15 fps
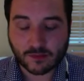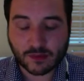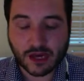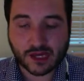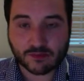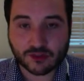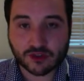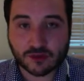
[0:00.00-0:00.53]

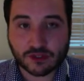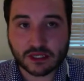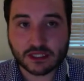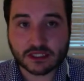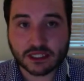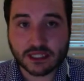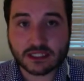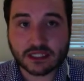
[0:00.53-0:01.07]
planning should be
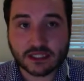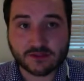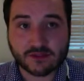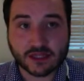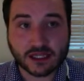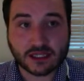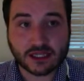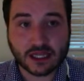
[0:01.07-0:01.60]
done
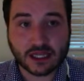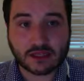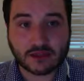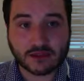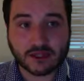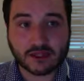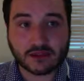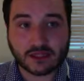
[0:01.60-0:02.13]
sensitively. And I
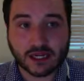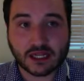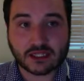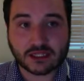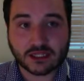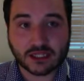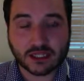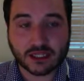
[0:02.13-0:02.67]
think that
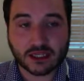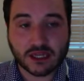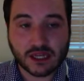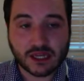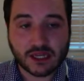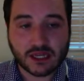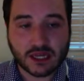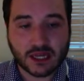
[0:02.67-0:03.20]
actually
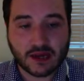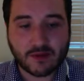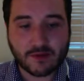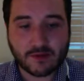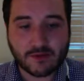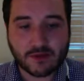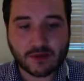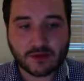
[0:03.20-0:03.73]

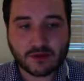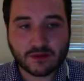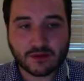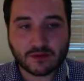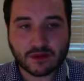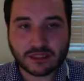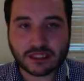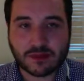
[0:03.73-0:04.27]
um,
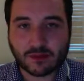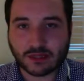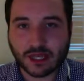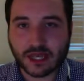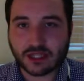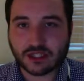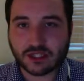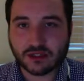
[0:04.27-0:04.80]
this
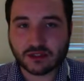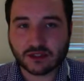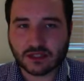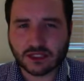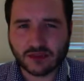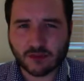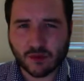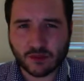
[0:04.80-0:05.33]
application,
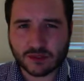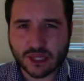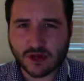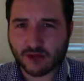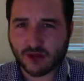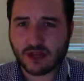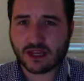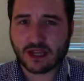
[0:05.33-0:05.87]
considering what was there
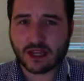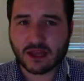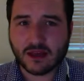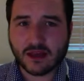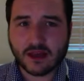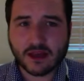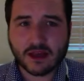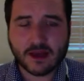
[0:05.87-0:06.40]
already,
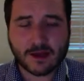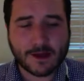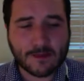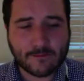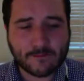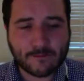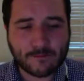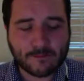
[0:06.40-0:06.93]

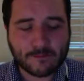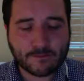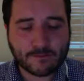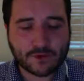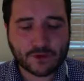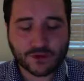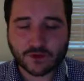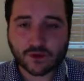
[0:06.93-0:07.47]
um,
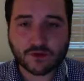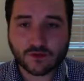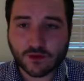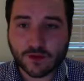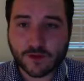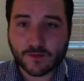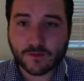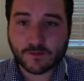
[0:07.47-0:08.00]
should have gone
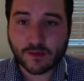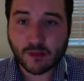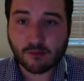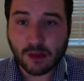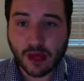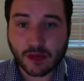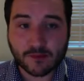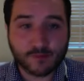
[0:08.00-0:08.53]
through.
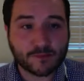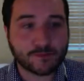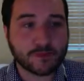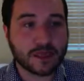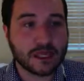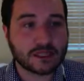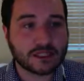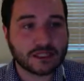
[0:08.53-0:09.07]
But
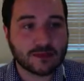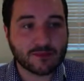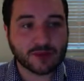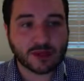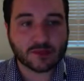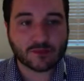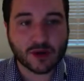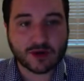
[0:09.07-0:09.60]
it's a
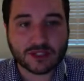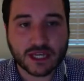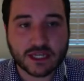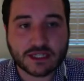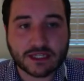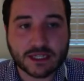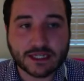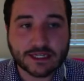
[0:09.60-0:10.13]
democratic
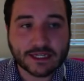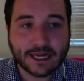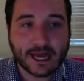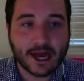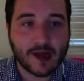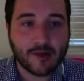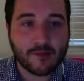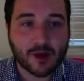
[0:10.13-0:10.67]
process.
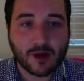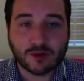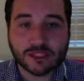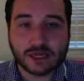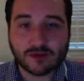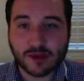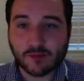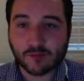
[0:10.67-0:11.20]
Um, I
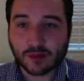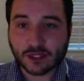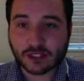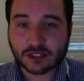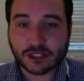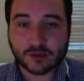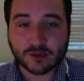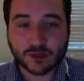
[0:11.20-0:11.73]
was
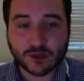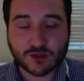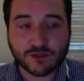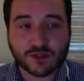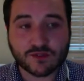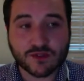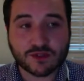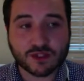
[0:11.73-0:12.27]
outnumbered. There were two of
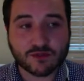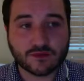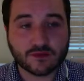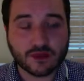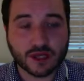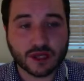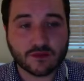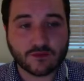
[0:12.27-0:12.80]
us
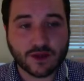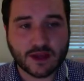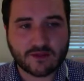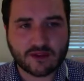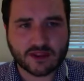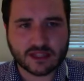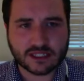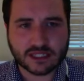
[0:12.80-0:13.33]
voting uh, in
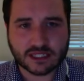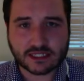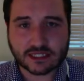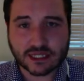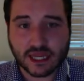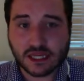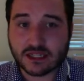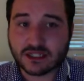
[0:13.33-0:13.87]
favour, and I think six
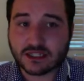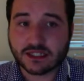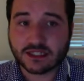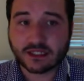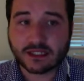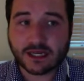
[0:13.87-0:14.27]
against.